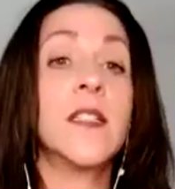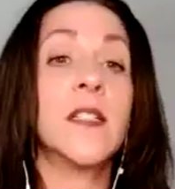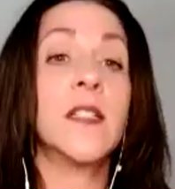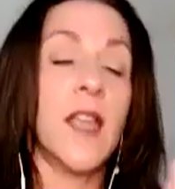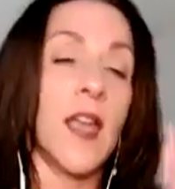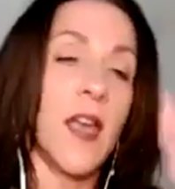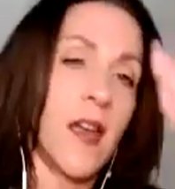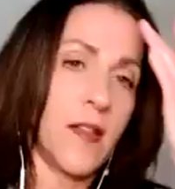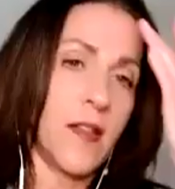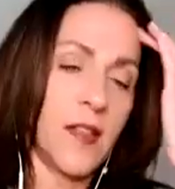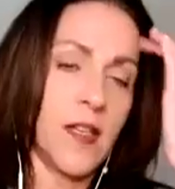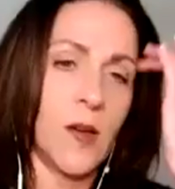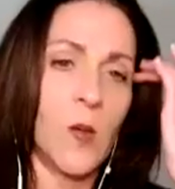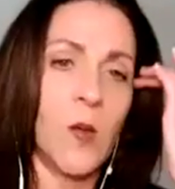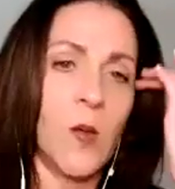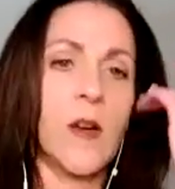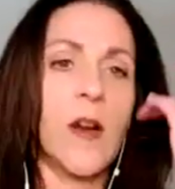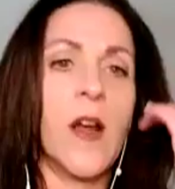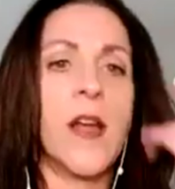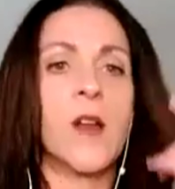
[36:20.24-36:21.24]
in Catholic
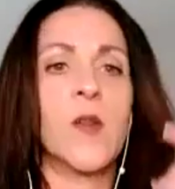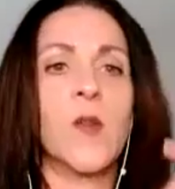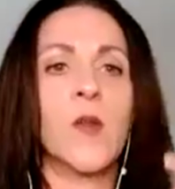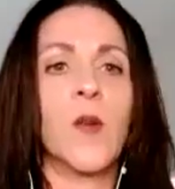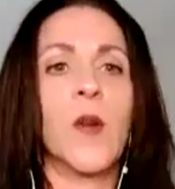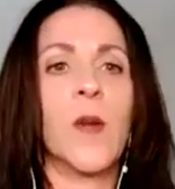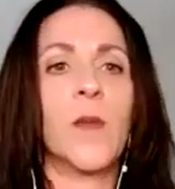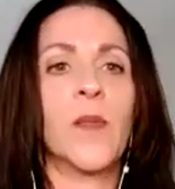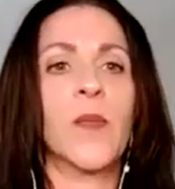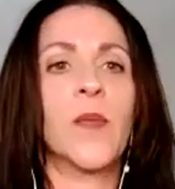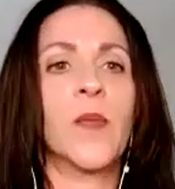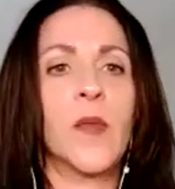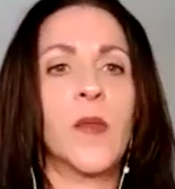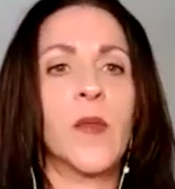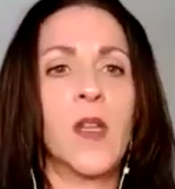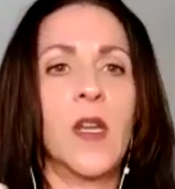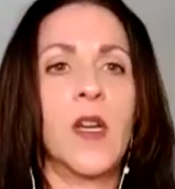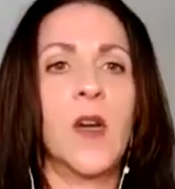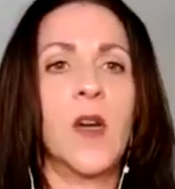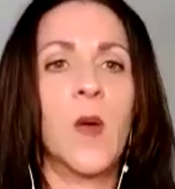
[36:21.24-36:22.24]
where I grew up,
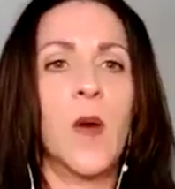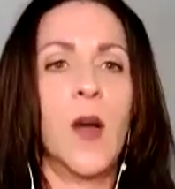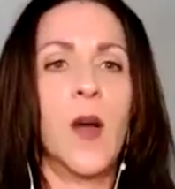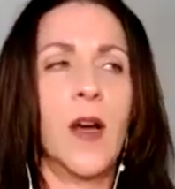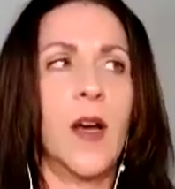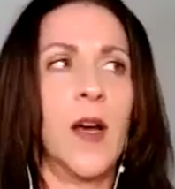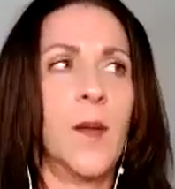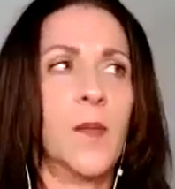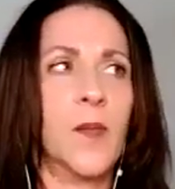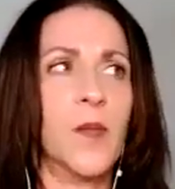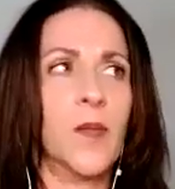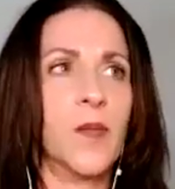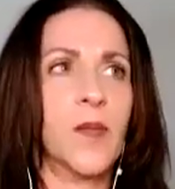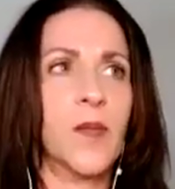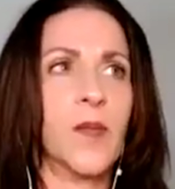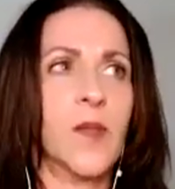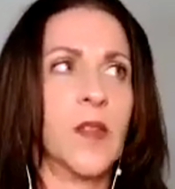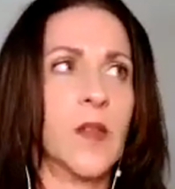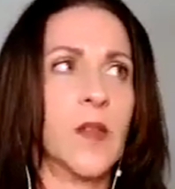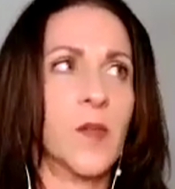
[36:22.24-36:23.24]

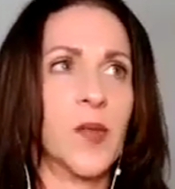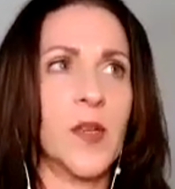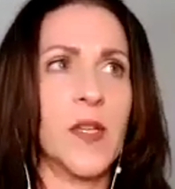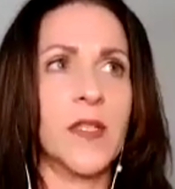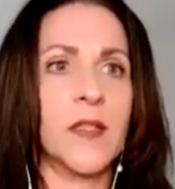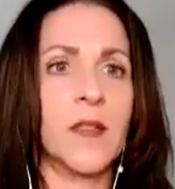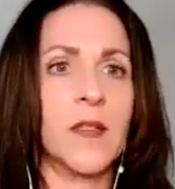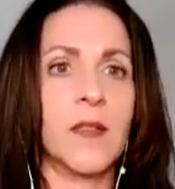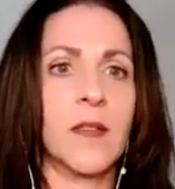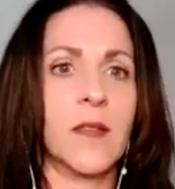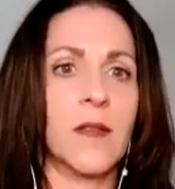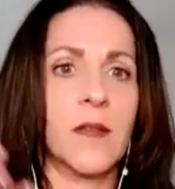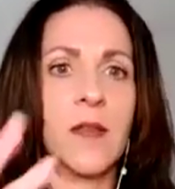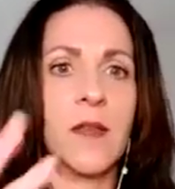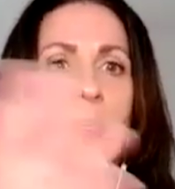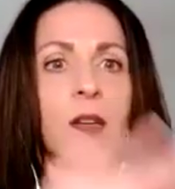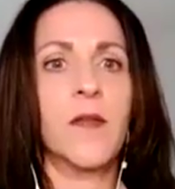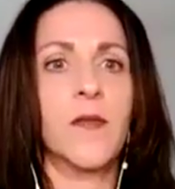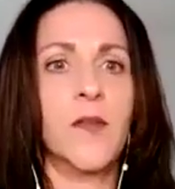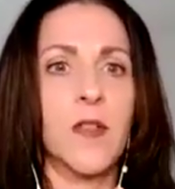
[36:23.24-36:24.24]
the priests
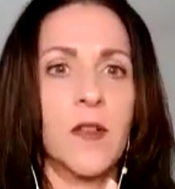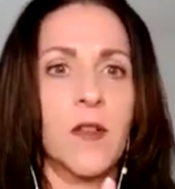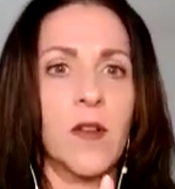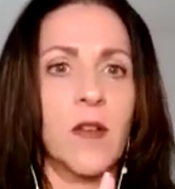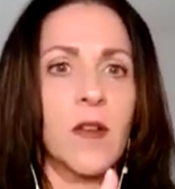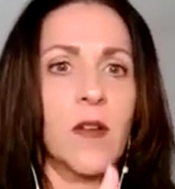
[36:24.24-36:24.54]
lived